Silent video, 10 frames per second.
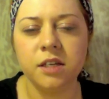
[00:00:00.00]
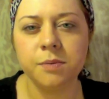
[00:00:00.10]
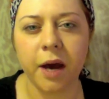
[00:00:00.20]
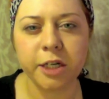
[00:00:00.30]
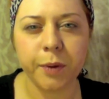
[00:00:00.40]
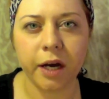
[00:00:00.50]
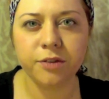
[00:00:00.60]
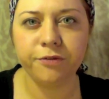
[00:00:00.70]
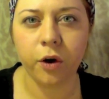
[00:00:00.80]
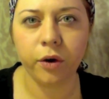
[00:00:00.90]

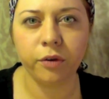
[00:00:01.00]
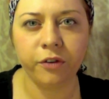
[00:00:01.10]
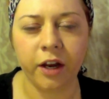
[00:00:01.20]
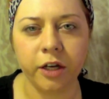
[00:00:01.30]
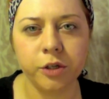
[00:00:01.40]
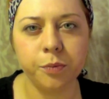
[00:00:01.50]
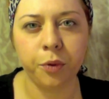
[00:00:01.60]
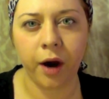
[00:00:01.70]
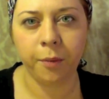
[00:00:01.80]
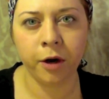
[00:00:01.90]
Smashbox Photo Finish
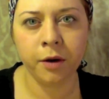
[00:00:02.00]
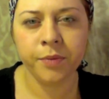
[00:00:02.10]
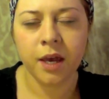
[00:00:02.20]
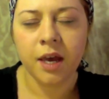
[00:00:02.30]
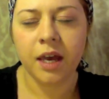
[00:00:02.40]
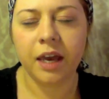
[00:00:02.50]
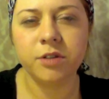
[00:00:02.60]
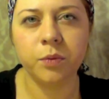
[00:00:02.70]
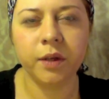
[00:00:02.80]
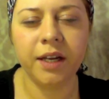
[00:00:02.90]
Primer. It gives
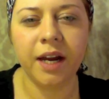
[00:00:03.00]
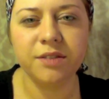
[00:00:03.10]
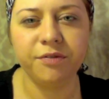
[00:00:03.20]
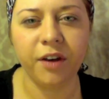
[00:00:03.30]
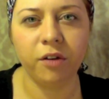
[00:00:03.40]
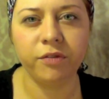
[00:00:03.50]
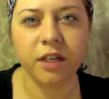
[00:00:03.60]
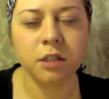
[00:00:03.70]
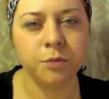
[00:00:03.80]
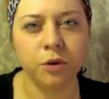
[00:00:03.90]
a really nice velvety
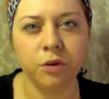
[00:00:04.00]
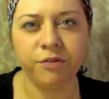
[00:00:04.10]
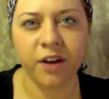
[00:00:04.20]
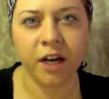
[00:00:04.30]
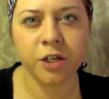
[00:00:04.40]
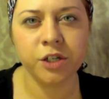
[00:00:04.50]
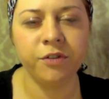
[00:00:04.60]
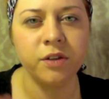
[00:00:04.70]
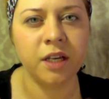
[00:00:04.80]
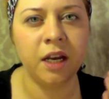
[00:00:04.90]
smooth finish,
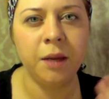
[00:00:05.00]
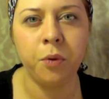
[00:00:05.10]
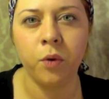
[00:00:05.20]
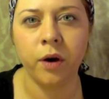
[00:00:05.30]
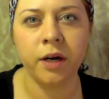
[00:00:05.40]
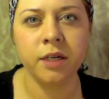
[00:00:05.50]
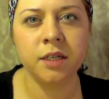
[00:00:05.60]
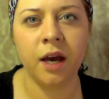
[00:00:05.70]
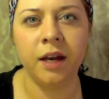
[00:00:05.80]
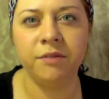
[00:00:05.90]
fills in any pores,
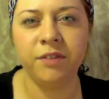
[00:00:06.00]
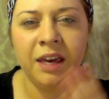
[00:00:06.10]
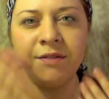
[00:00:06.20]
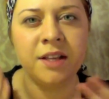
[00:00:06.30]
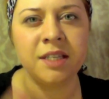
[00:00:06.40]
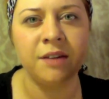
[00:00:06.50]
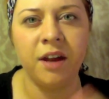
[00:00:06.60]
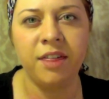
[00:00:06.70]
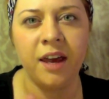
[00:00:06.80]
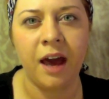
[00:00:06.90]
kind of evens
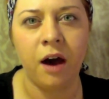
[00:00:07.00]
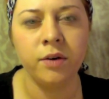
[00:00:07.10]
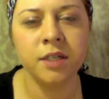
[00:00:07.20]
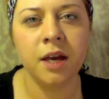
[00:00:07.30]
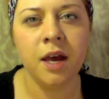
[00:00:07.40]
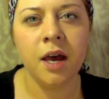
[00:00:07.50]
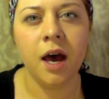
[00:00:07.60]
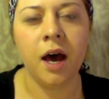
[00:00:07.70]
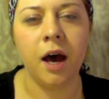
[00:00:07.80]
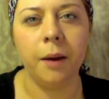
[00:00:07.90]
everything out.
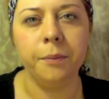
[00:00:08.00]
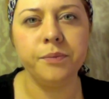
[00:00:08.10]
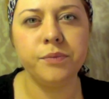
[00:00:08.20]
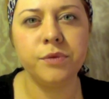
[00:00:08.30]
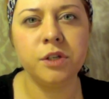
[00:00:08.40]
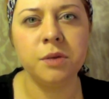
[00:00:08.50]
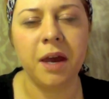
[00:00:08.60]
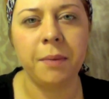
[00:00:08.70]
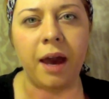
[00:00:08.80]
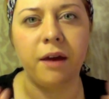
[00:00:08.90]
To
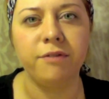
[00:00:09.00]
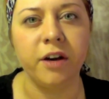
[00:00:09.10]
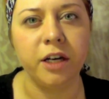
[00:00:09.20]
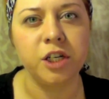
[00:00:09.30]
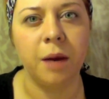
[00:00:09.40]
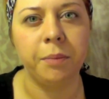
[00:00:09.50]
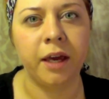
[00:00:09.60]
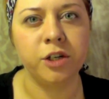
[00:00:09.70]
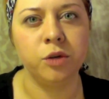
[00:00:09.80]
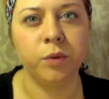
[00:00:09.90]
make my foundation
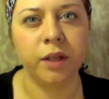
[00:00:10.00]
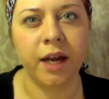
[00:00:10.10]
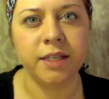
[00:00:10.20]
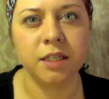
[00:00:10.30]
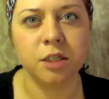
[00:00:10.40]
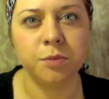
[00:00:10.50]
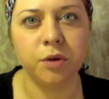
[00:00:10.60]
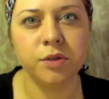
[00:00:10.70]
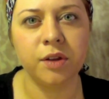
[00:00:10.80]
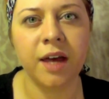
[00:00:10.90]
application really nice and
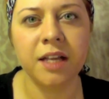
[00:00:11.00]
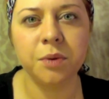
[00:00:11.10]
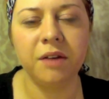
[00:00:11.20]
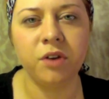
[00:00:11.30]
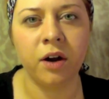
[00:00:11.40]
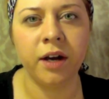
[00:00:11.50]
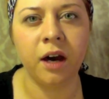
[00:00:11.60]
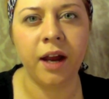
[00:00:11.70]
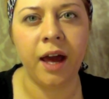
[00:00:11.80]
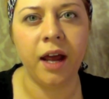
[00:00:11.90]
smooth. So that's what I've already
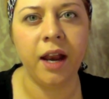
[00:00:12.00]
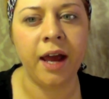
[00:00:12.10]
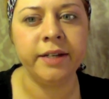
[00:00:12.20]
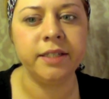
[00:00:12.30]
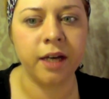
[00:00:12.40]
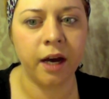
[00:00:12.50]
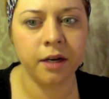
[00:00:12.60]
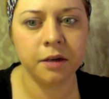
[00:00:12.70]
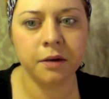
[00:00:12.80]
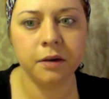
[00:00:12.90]
gone ahead and
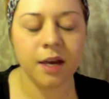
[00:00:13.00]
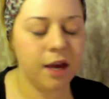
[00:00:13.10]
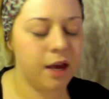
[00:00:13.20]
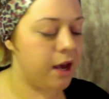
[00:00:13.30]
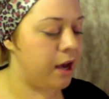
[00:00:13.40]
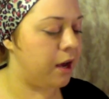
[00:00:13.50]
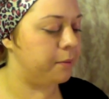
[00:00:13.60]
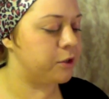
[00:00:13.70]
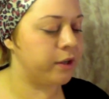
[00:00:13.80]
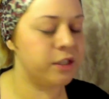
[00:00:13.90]
done. So I just go
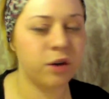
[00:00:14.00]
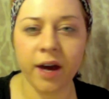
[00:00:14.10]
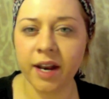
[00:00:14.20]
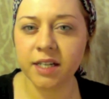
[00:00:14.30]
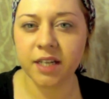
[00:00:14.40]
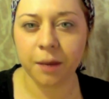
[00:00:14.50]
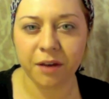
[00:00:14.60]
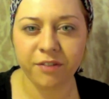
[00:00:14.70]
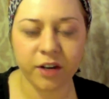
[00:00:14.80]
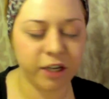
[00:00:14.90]
ahead and take my
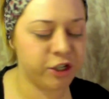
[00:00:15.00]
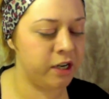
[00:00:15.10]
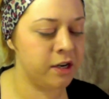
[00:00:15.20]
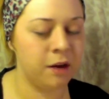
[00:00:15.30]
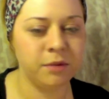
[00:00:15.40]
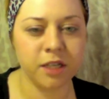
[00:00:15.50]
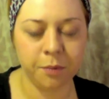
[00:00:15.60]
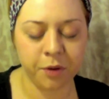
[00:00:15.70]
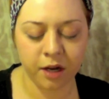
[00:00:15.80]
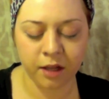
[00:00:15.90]
foundation. I'm just going to put it on the back
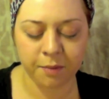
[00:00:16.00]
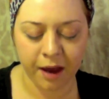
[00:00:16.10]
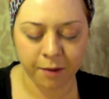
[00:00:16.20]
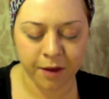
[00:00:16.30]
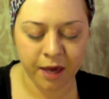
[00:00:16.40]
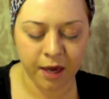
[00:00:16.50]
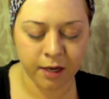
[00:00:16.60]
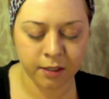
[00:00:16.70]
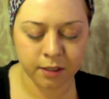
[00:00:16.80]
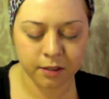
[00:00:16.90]
of my hand,
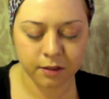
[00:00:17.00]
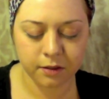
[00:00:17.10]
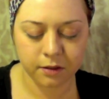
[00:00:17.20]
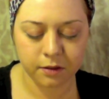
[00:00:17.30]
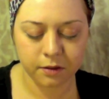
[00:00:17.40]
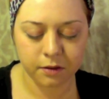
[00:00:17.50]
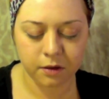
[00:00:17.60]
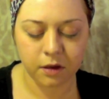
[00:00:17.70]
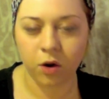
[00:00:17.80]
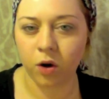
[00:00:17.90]
or
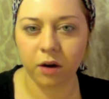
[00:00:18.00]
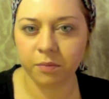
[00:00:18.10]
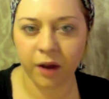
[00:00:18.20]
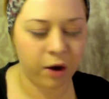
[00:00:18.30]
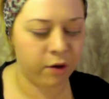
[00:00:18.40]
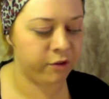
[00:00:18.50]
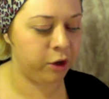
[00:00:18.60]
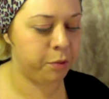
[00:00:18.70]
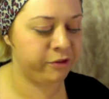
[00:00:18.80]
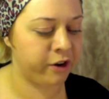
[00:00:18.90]
however you prefer.
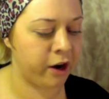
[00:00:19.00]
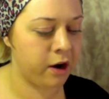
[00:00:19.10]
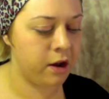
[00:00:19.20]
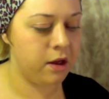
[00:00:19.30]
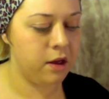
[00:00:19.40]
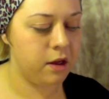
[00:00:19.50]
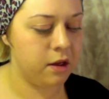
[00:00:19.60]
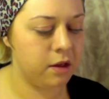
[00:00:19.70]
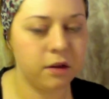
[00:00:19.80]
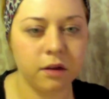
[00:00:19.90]

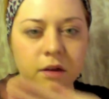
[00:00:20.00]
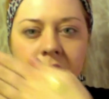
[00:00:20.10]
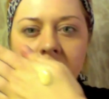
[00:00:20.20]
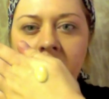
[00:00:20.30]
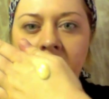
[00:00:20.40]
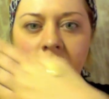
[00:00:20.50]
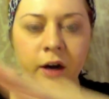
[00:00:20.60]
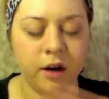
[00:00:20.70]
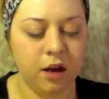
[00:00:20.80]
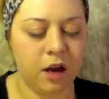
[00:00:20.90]
Here, I'm going to
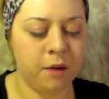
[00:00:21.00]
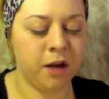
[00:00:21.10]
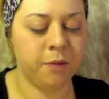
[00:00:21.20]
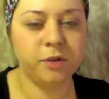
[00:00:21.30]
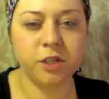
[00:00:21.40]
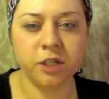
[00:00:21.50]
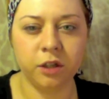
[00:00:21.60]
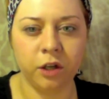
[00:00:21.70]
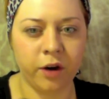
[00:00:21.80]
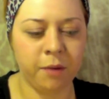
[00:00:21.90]
just load up my
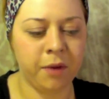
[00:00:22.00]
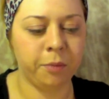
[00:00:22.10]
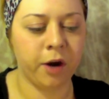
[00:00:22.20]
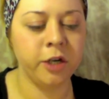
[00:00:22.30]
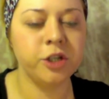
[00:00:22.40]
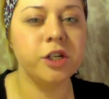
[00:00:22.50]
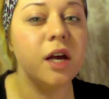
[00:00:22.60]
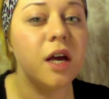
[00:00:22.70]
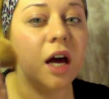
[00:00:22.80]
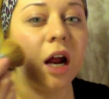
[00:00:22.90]
brush, and I'm literally
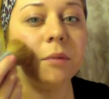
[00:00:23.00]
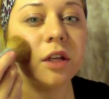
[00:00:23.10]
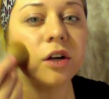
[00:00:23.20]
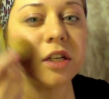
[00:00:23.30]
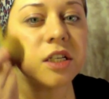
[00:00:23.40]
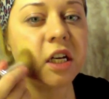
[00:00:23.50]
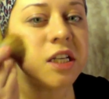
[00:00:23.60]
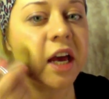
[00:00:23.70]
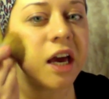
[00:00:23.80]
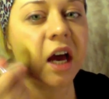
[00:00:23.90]
just going to take it and I'm going
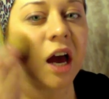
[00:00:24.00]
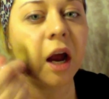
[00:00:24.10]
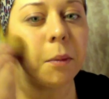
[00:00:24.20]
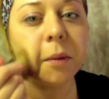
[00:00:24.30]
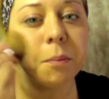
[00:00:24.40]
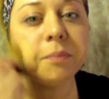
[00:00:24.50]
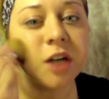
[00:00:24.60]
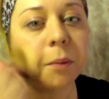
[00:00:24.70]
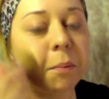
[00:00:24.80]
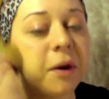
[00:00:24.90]
to start buffing it
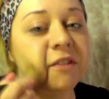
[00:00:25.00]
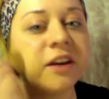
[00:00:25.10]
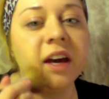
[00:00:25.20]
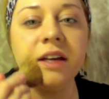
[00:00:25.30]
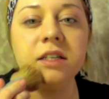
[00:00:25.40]
into my skin.